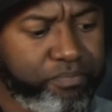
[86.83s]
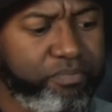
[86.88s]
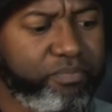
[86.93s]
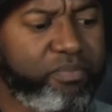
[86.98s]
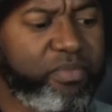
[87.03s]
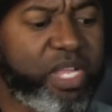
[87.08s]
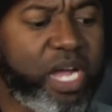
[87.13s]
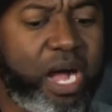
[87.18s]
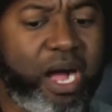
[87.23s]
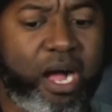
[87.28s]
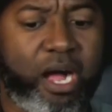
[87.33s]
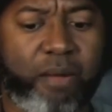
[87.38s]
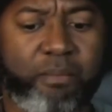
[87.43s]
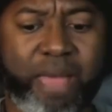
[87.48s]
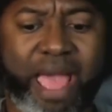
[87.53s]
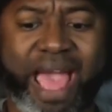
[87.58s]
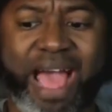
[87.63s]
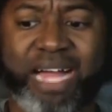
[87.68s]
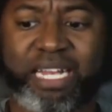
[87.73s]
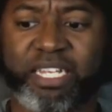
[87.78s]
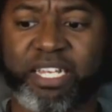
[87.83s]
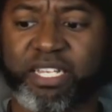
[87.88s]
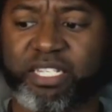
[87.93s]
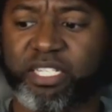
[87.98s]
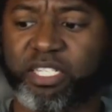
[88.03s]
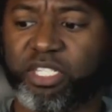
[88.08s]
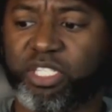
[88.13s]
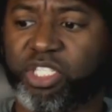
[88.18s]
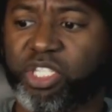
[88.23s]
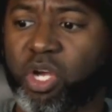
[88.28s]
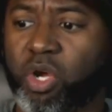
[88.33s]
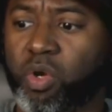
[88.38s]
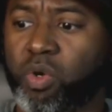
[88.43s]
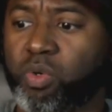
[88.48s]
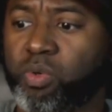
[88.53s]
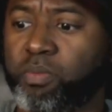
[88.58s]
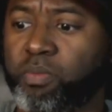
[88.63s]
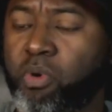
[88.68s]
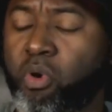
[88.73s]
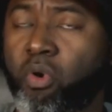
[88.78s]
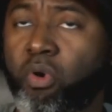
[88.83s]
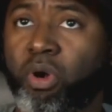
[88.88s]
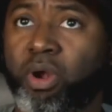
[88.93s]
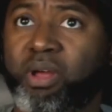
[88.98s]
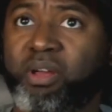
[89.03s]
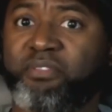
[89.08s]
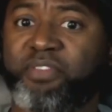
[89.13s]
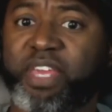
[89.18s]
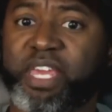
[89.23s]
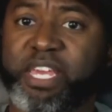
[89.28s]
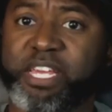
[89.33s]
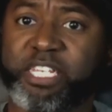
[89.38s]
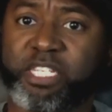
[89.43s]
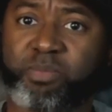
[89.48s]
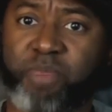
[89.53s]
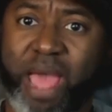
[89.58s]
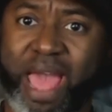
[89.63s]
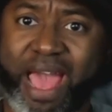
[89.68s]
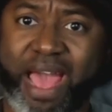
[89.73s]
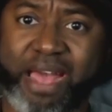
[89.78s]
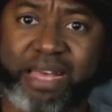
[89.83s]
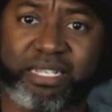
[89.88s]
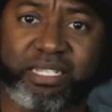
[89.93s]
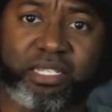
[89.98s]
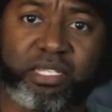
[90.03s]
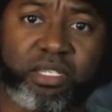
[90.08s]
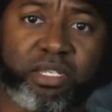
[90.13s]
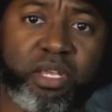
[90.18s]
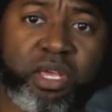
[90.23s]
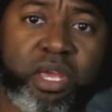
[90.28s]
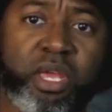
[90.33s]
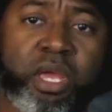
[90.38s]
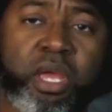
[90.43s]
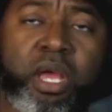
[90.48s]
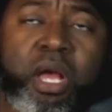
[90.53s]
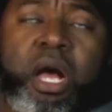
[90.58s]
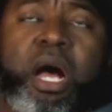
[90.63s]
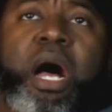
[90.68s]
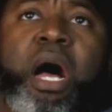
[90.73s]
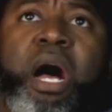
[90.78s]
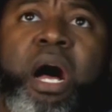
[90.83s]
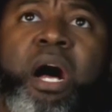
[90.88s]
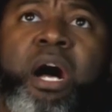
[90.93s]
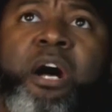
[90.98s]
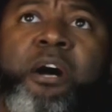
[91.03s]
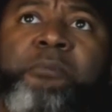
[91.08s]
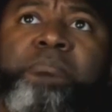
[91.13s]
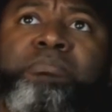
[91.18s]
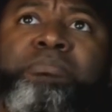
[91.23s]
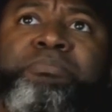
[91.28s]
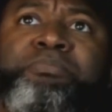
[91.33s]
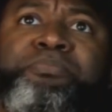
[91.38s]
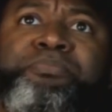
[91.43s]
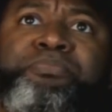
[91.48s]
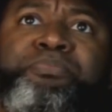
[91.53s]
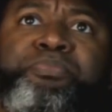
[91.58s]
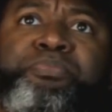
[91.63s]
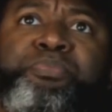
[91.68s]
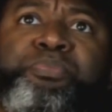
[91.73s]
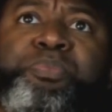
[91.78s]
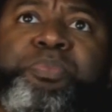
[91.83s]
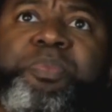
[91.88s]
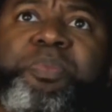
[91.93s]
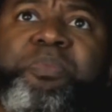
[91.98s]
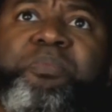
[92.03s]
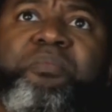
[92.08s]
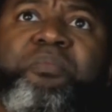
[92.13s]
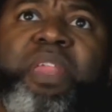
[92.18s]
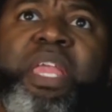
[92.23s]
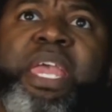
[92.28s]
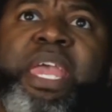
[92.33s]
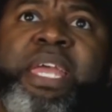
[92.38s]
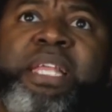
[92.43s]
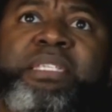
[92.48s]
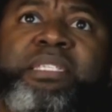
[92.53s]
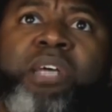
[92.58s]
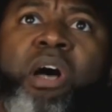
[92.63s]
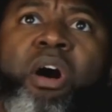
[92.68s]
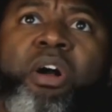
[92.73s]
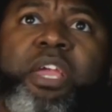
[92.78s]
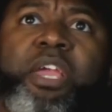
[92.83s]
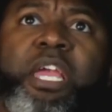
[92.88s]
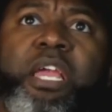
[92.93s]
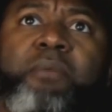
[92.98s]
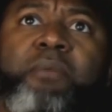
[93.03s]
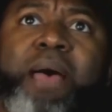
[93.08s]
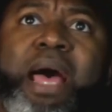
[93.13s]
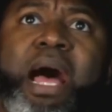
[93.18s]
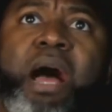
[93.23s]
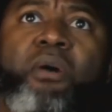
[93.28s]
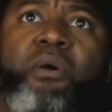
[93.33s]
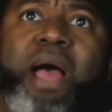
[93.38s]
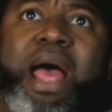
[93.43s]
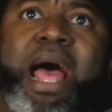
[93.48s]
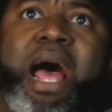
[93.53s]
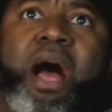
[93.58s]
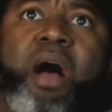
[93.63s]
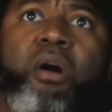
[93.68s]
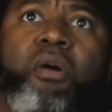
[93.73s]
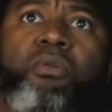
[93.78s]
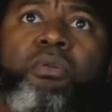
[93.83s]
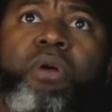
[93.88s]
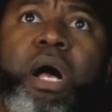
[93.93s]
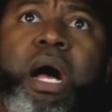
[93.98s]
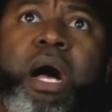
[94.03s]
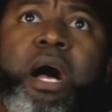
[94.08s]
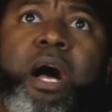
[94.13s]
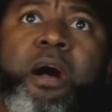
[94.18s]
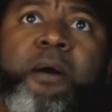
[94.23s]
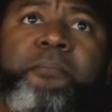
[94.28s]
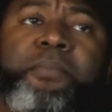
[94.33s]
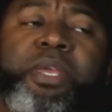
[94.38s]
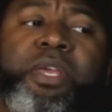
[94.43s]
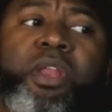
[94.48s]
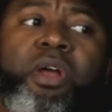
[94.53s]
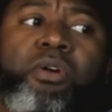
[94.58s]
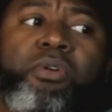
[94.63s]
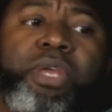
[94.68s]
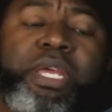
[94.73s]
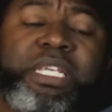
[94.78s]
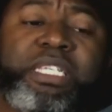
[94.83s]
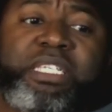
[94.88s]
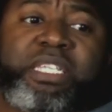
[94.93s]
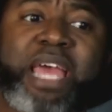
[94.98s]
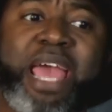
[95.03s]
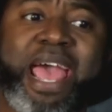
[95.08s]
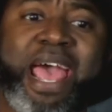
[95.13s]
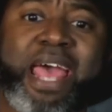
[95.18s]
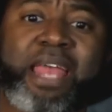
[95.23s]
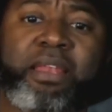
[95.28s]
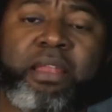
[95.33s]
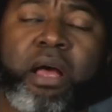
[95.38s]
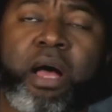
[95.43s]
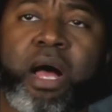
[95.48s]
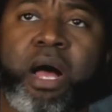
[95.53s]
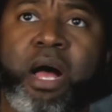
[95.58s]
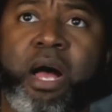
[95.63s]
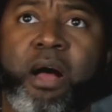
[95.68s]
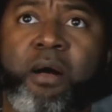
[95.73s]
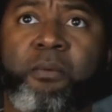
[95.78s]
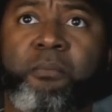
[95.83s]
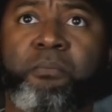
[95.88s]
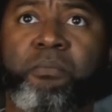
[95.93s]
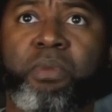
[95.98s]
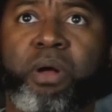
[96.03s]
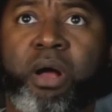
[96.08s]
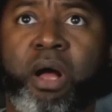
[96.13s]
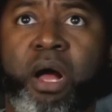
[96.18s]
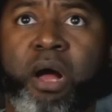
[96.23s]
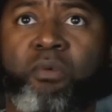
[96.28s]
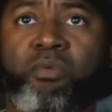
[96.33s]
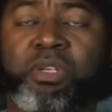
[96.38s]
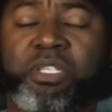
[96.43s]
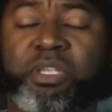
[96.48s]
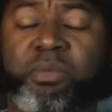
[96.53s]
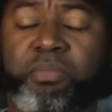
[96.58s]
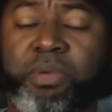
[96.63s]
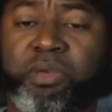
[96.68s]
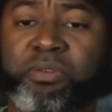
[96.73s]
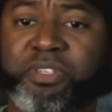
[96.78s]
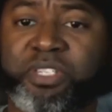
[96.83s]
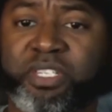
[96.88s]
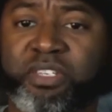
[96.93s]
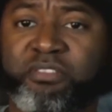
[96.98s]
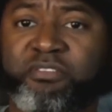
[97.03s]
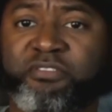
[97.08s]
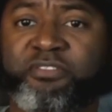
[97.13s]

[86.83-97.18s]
um, Alex showed more of his past um, in talking about how um, you know his dad um, uh, was abusive